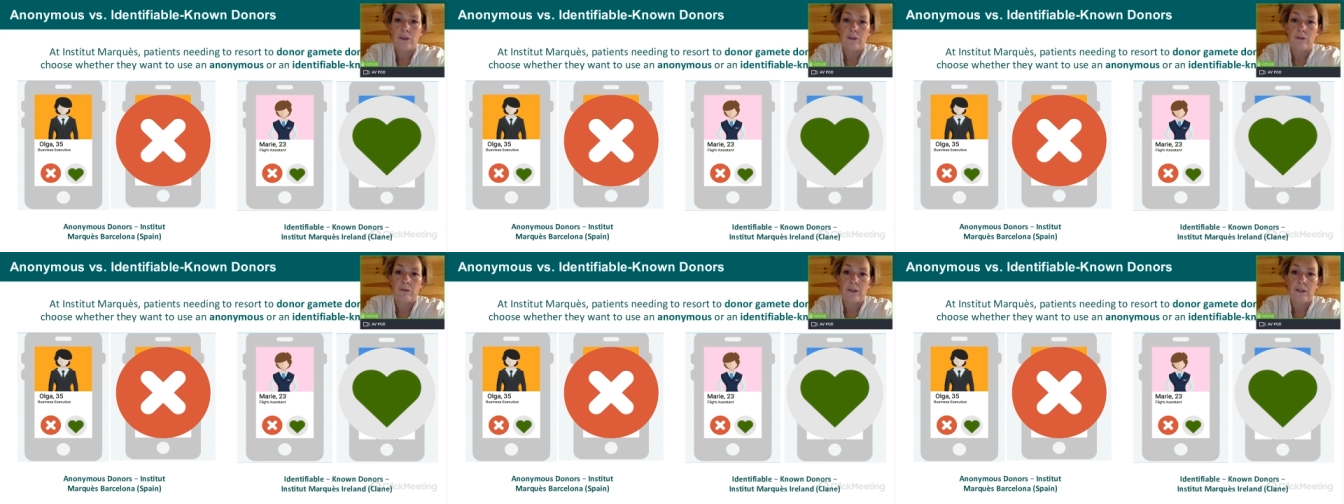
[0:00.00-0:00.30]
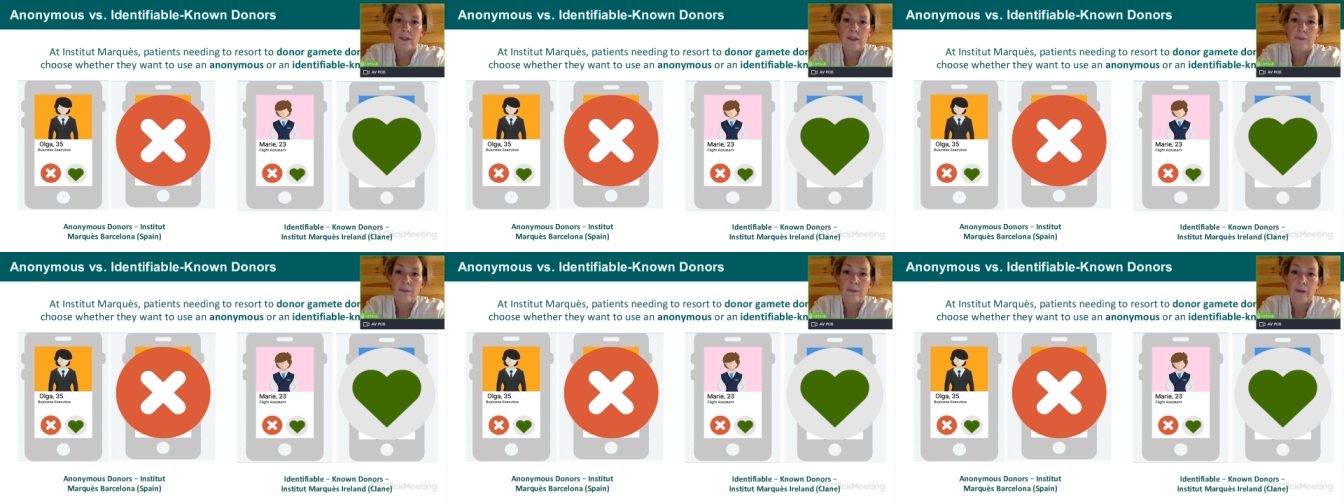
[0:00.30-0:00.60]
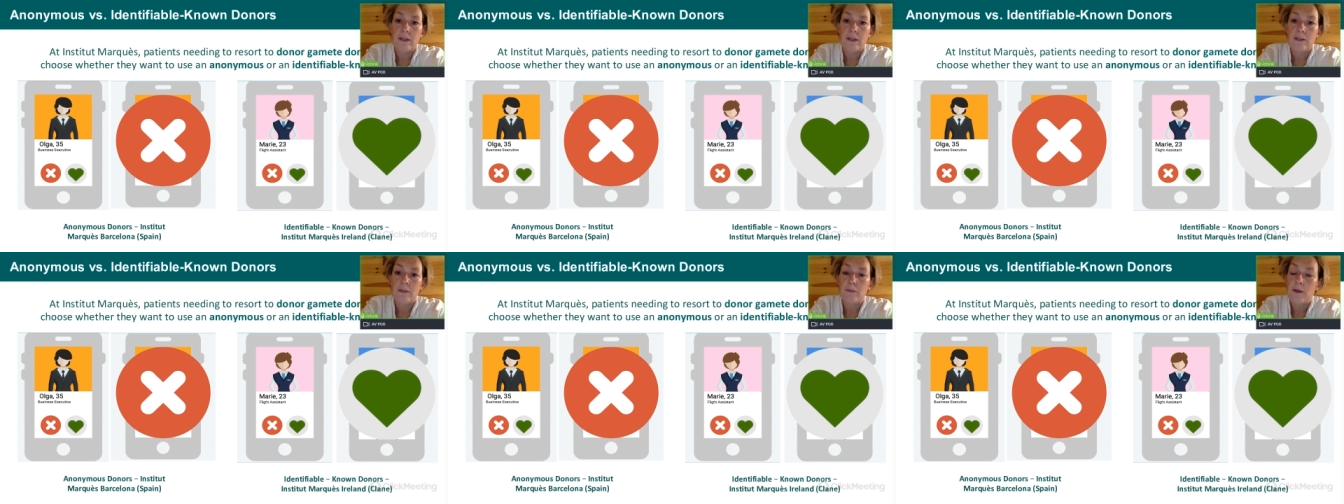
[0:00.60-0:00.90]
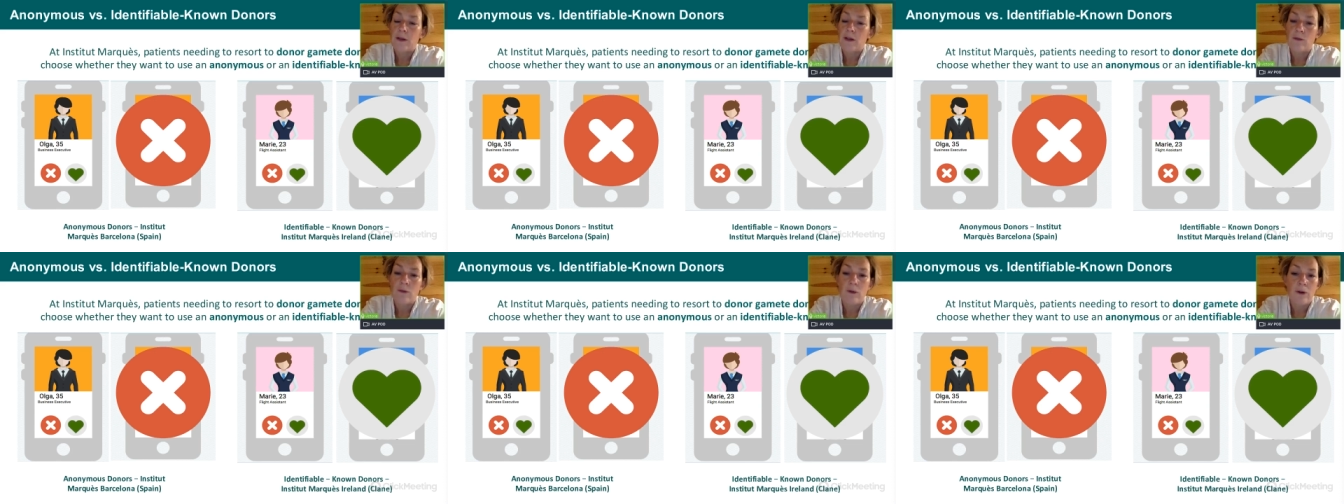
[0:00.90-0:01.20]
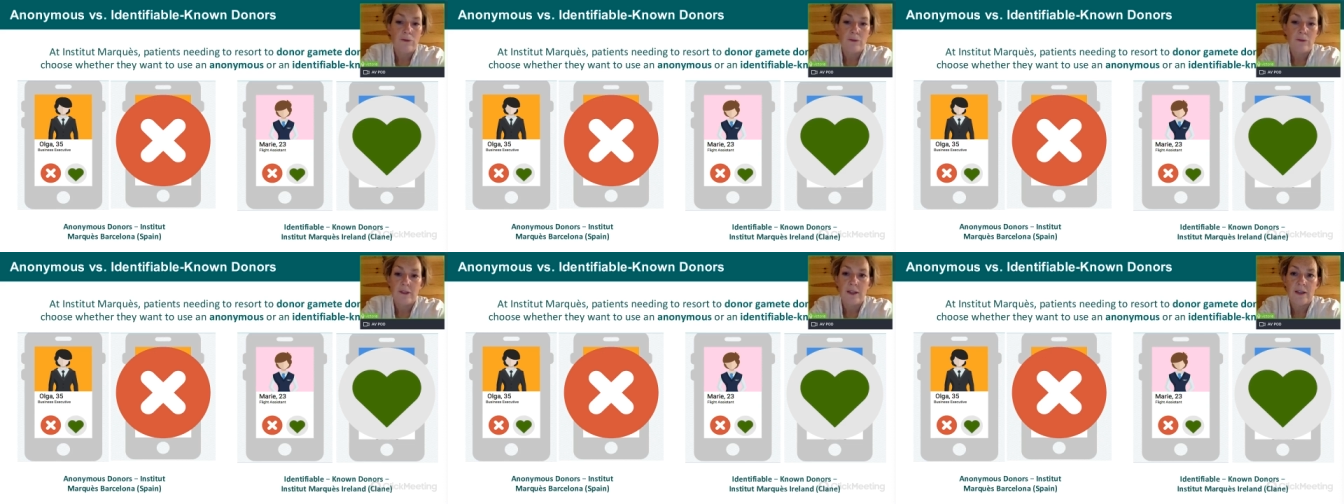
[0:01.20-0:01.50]
to the recipients, but you
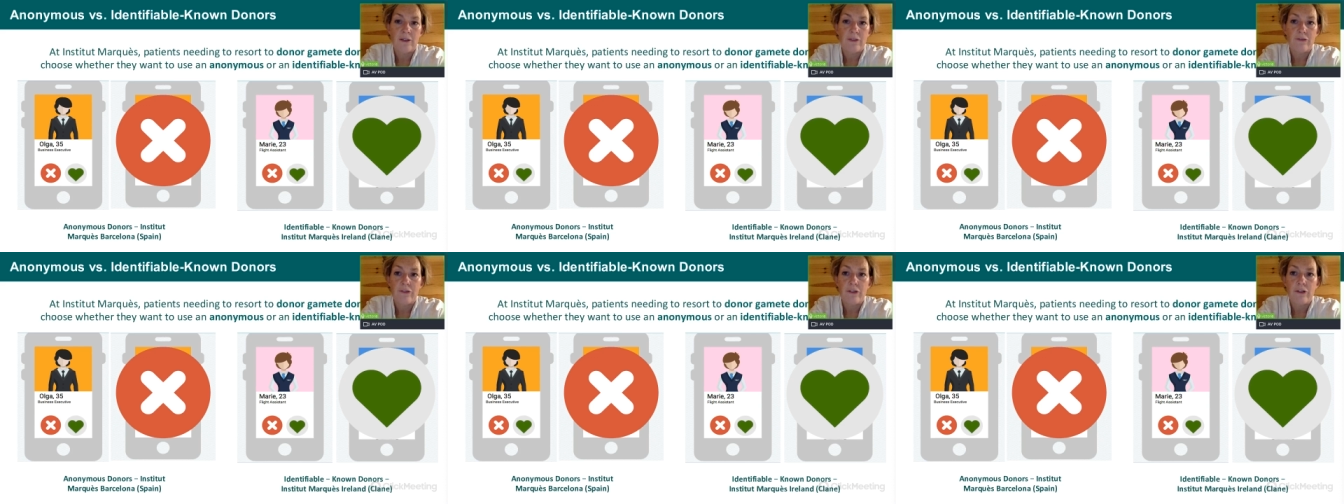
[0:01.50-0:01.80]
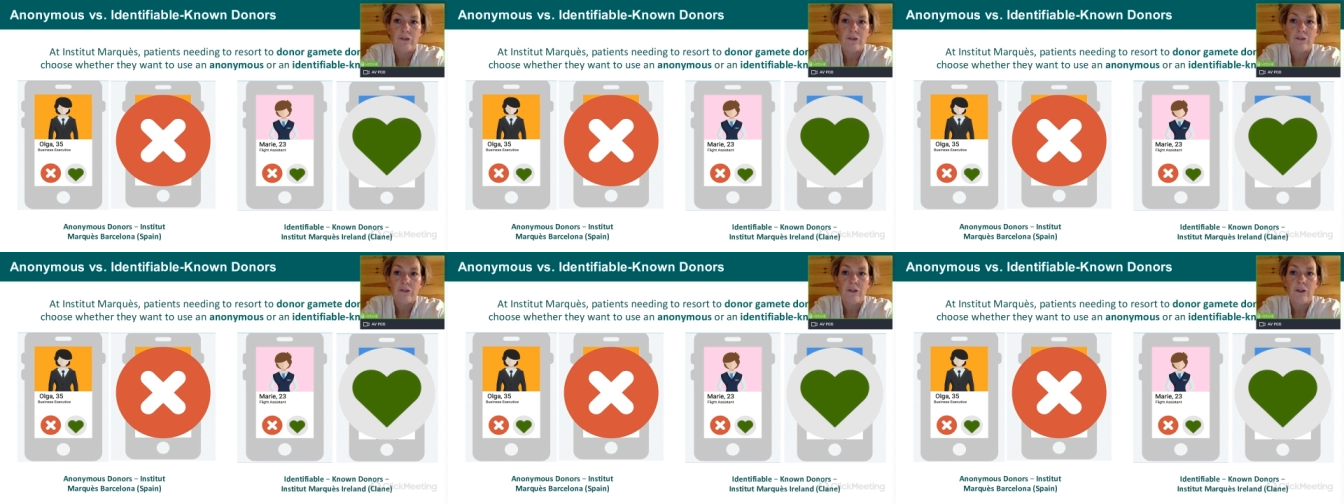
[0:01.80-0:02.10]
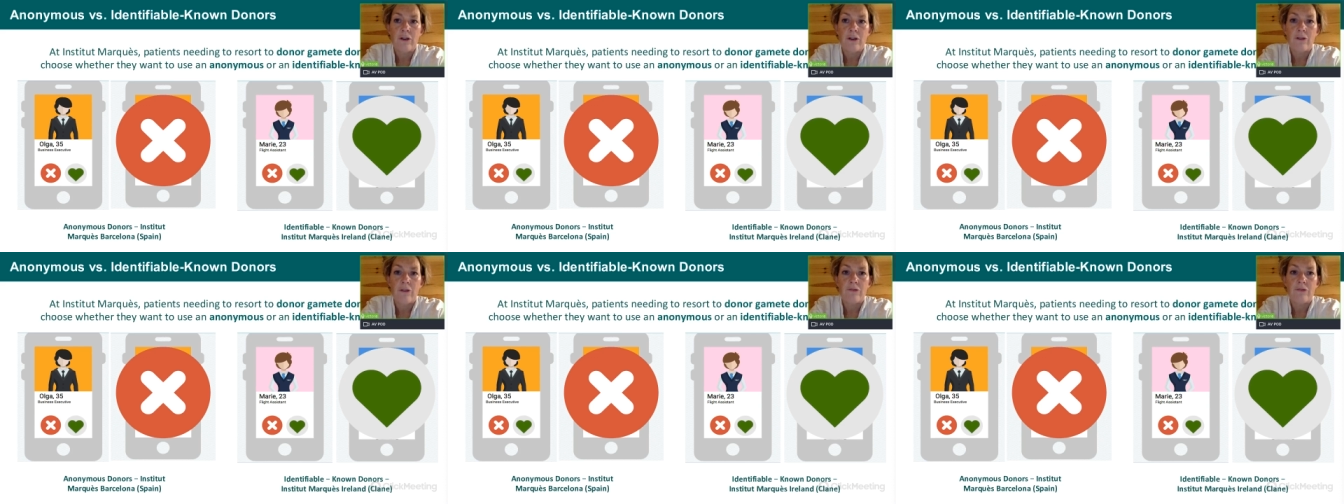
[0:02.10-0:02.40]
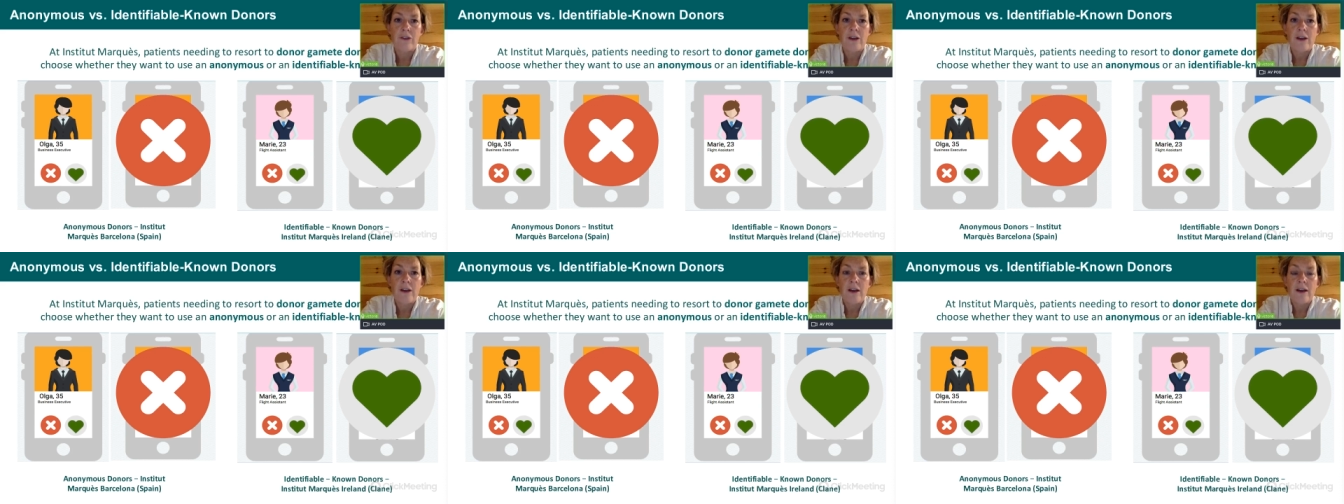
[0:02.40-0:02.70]
won't see a photograph,